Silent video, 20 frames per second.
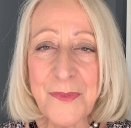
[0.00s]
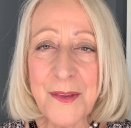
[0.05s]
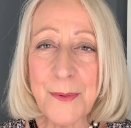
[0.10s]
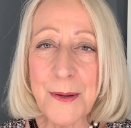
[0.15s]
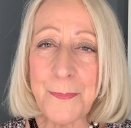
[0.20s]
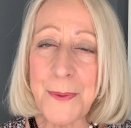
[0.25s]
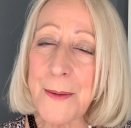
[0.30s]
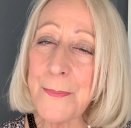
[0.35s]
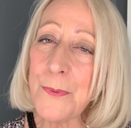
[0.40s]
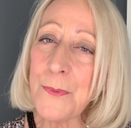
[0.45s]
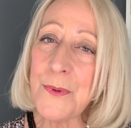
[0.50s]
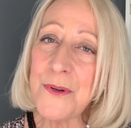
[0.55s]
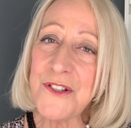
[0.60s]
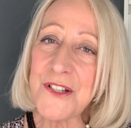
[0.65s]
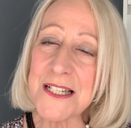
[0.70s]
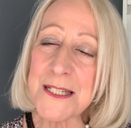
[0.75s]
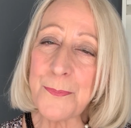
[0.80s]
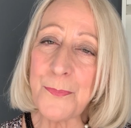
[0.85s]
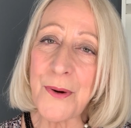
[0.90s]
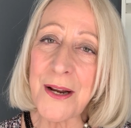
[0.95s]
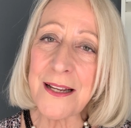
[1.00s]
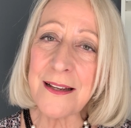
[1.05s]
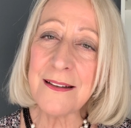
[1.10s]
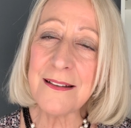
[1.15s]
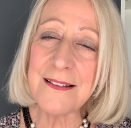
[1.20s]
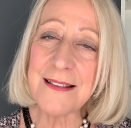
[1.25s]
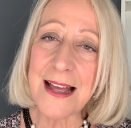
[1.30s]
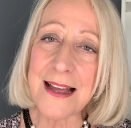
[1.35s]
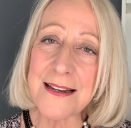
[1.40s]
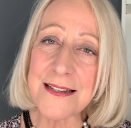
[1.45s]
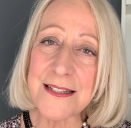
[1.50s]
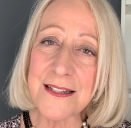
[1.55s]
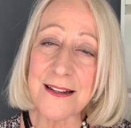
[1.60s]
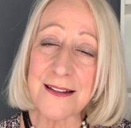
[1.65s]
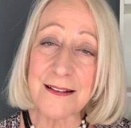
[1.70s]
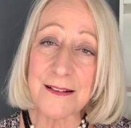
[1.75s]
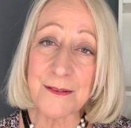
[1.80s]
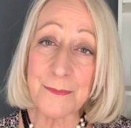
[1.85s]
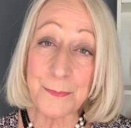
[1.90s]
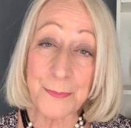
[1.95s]
but people would just bring that
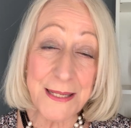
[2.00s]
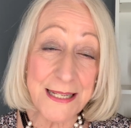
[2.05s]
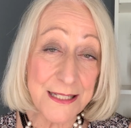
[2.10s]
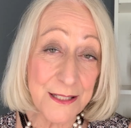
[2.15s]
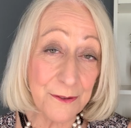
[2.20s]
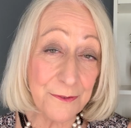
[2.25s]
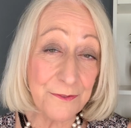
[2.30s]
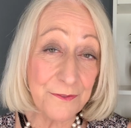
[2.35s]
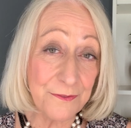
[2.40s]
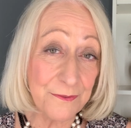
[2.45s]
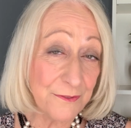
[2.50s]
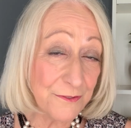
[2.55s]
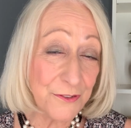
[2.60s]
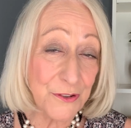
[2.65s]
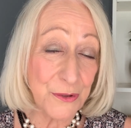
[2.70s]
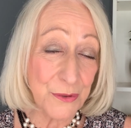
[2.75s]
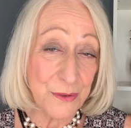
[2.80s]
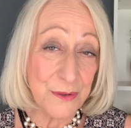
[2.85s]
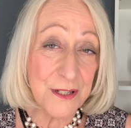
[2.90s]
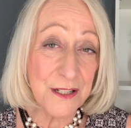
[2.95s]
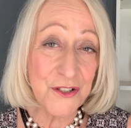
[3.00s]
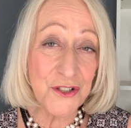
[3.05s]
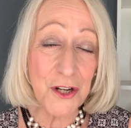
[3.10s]
piece of food,